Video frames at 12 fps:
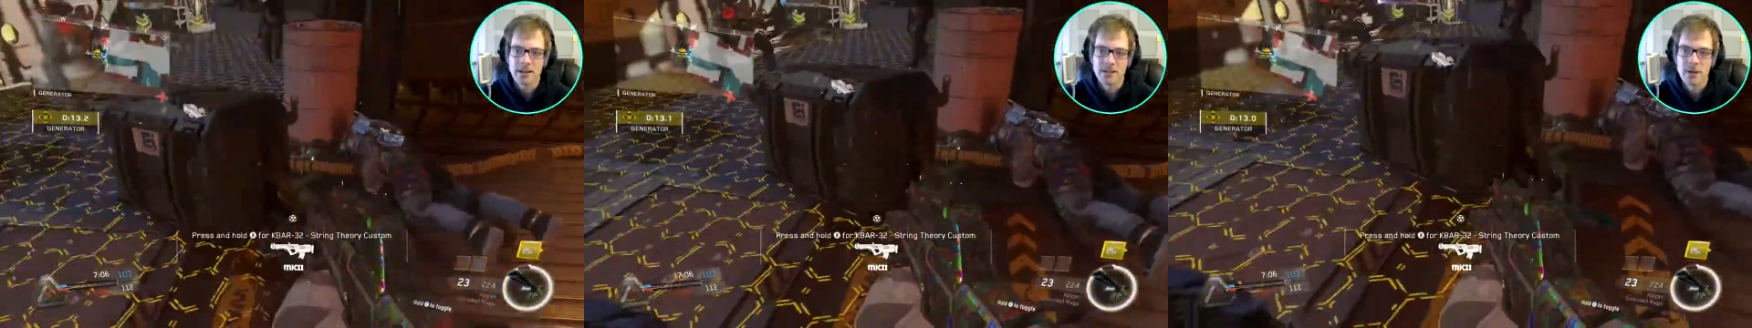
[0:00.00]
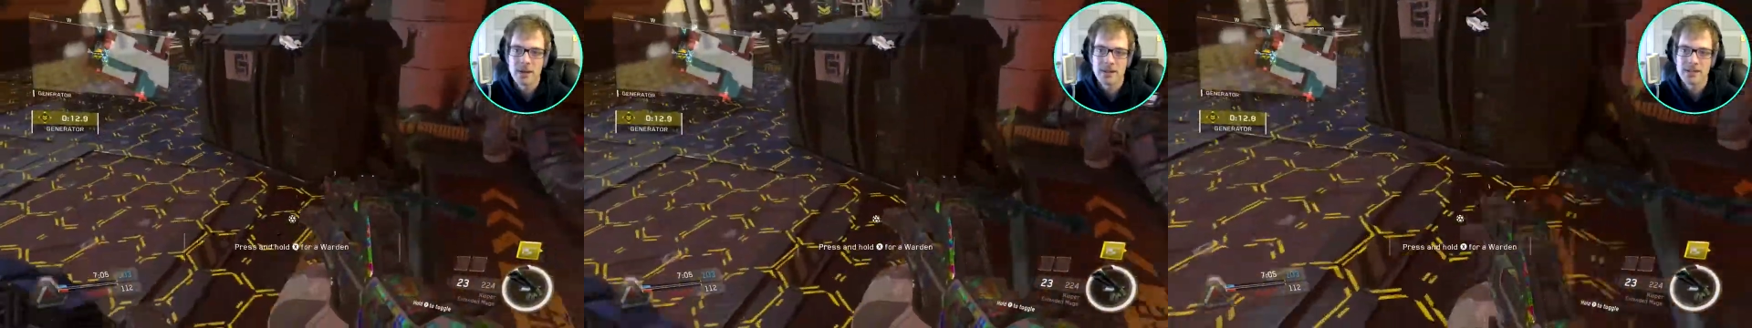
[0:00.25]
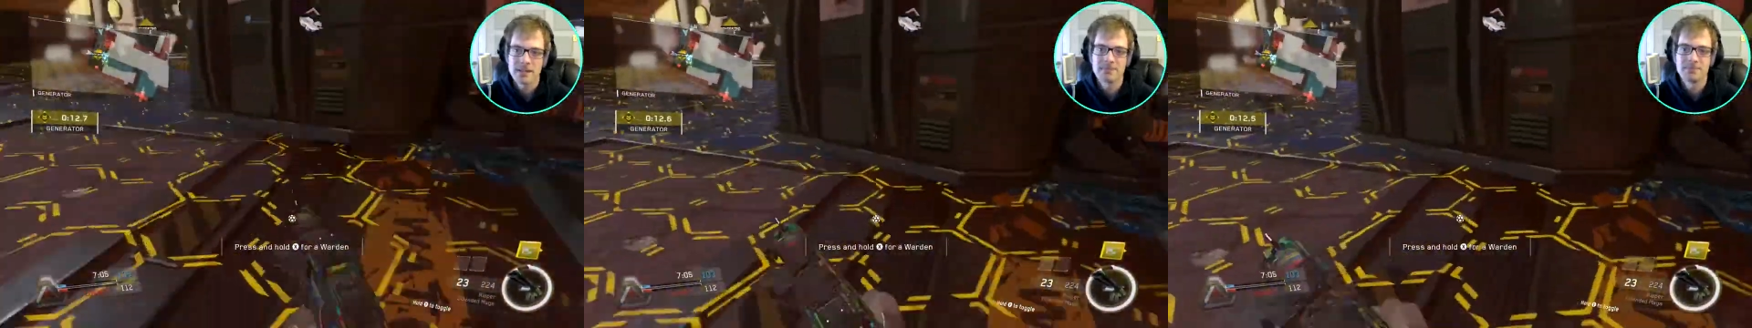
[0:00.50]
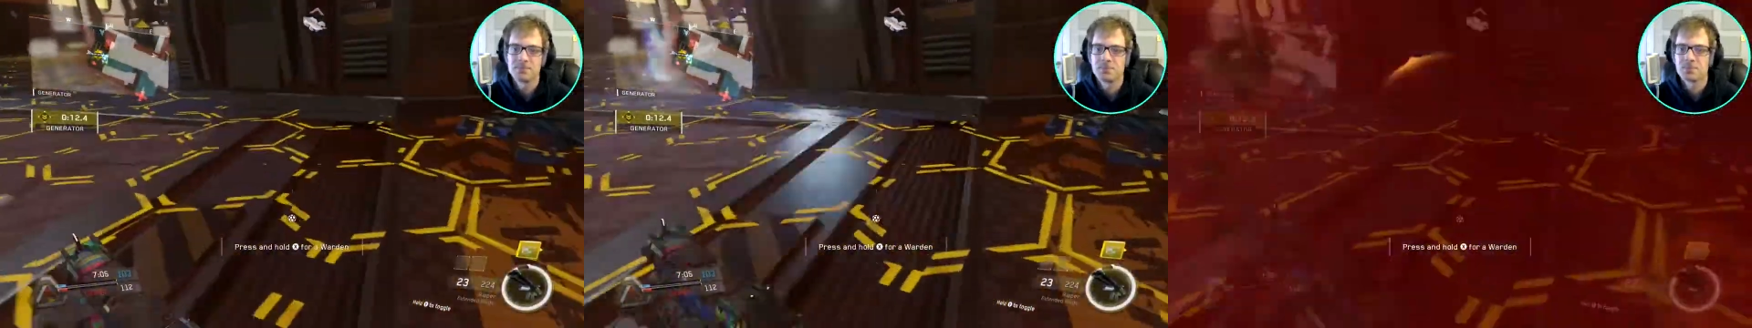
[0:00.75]
to do it
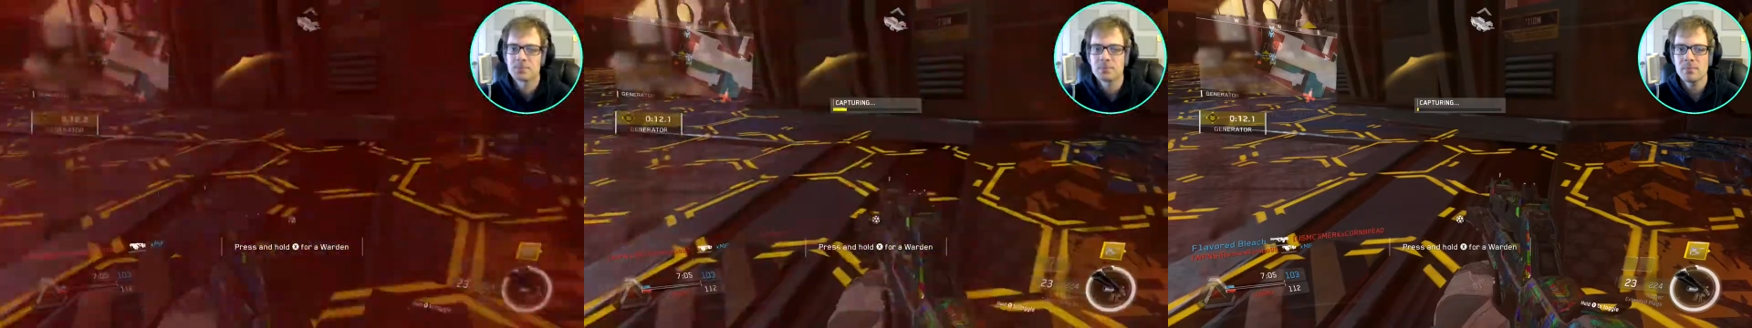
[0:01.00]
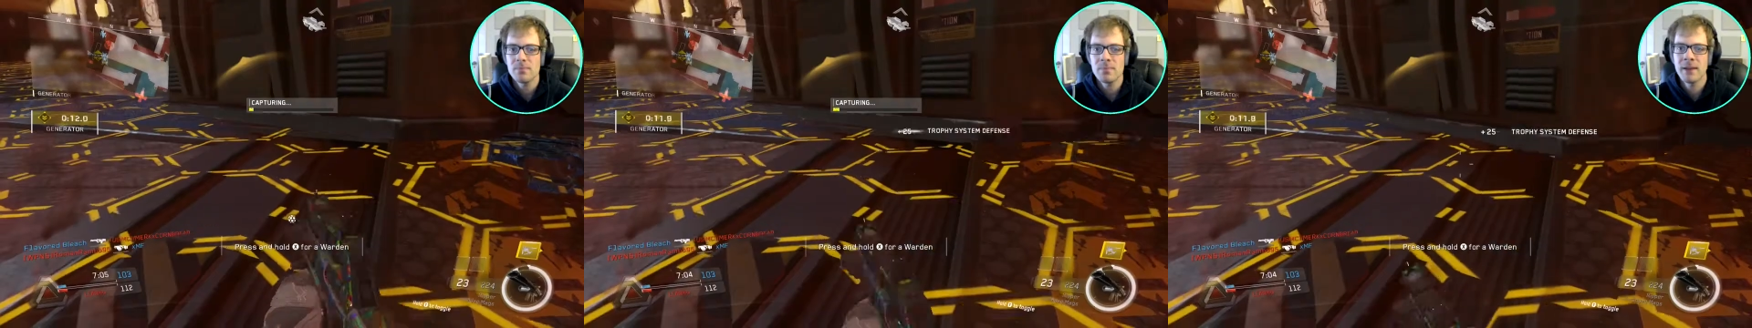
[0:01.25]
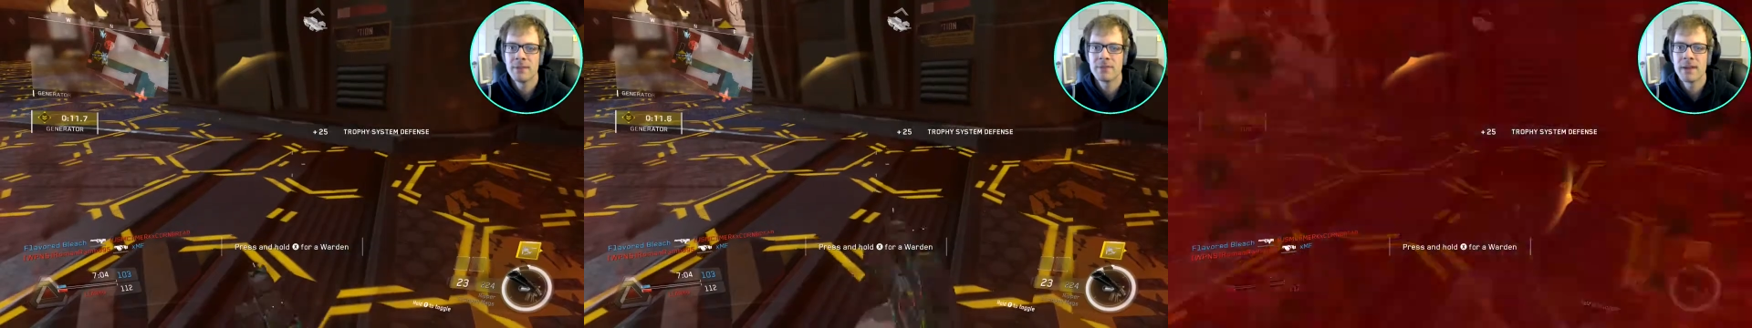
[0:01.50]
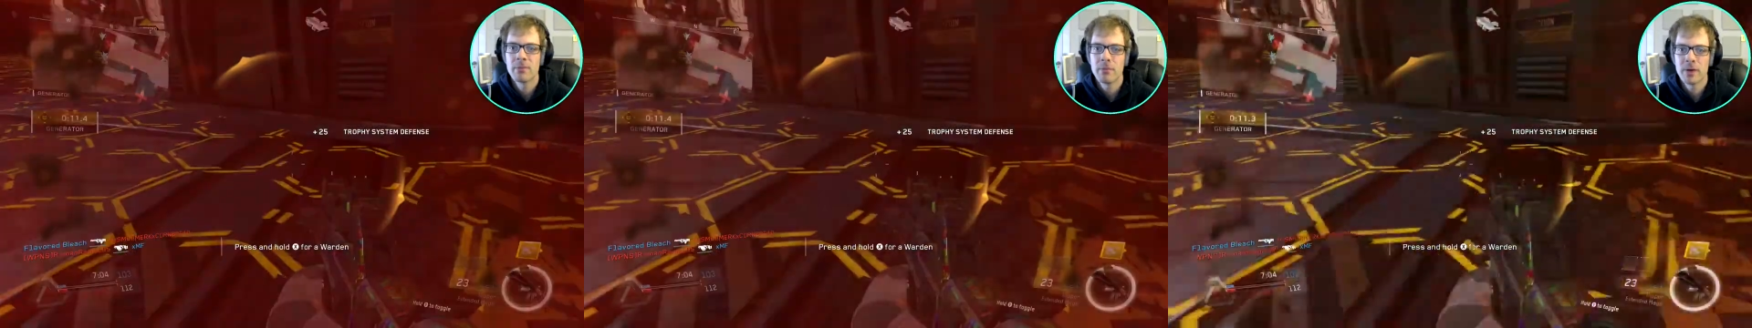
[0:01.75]
if
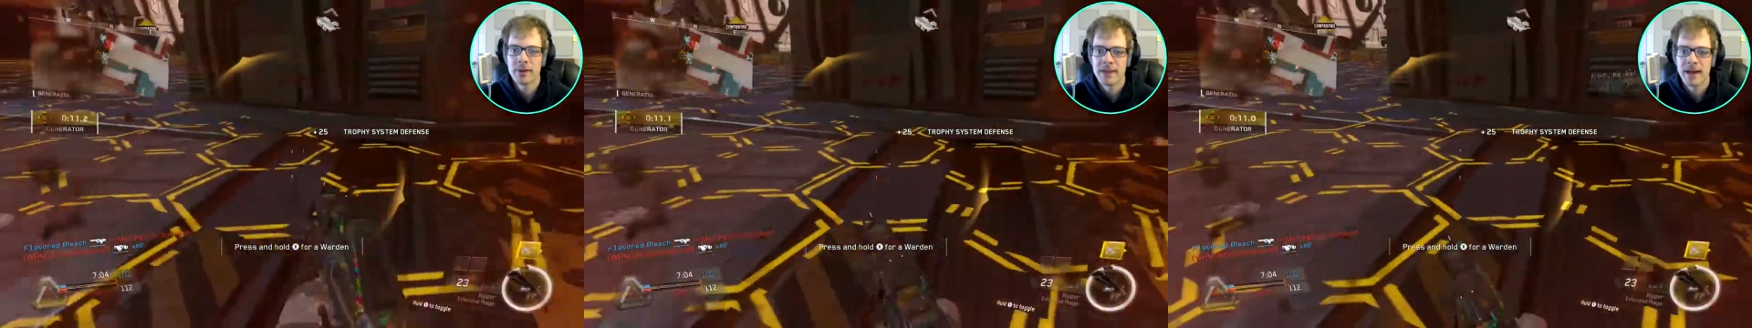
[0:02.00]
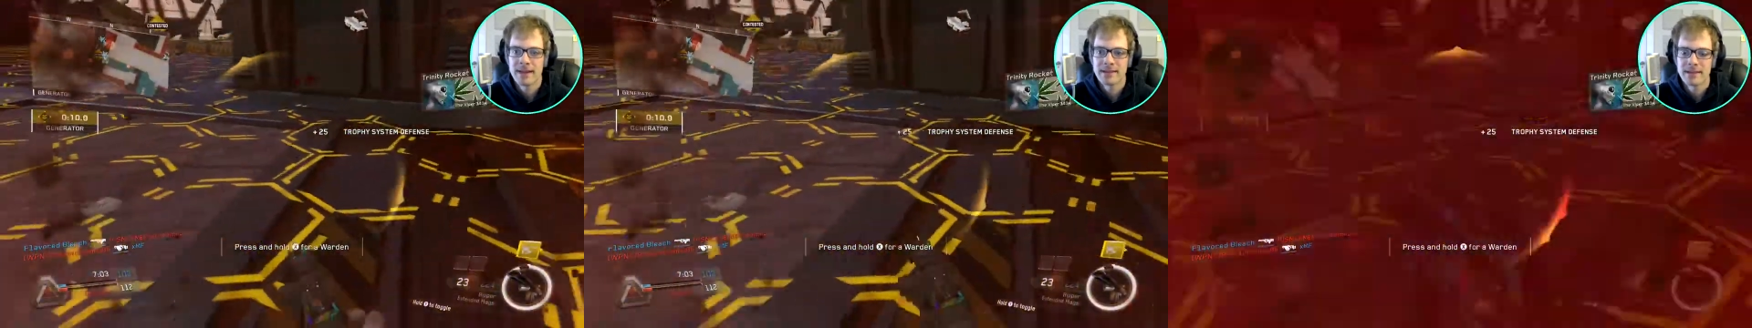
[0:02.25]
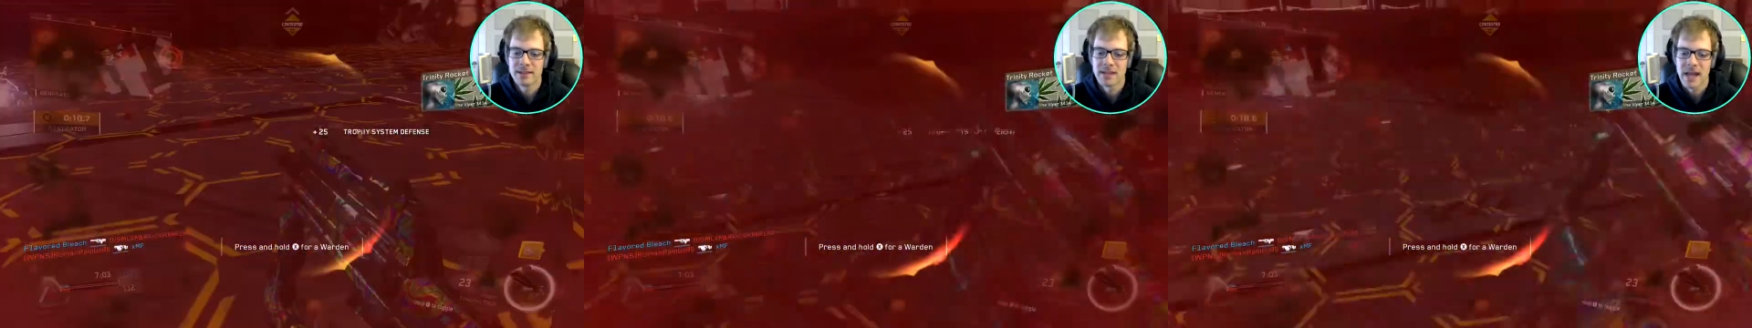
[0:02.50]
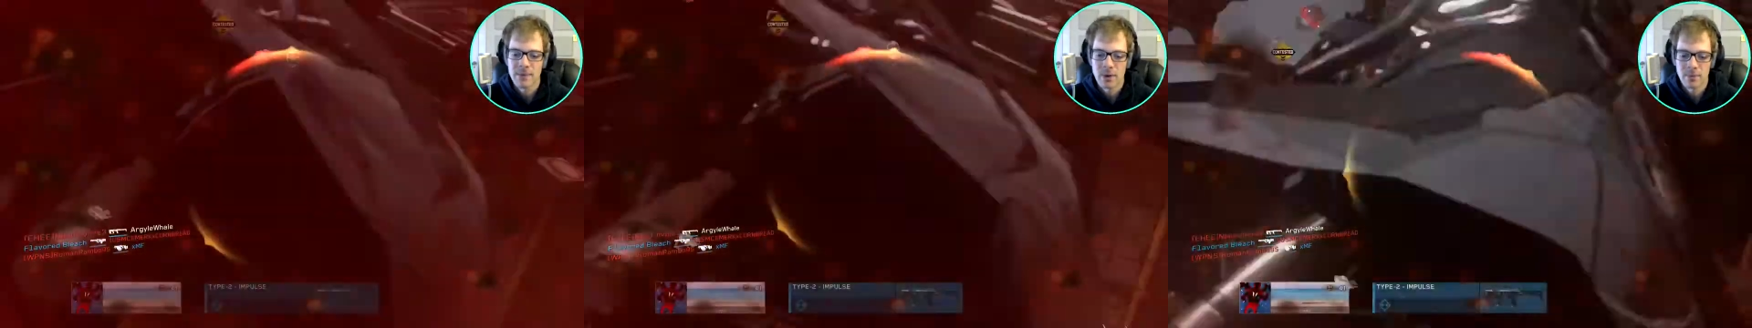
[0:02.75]
they ever bring that game mode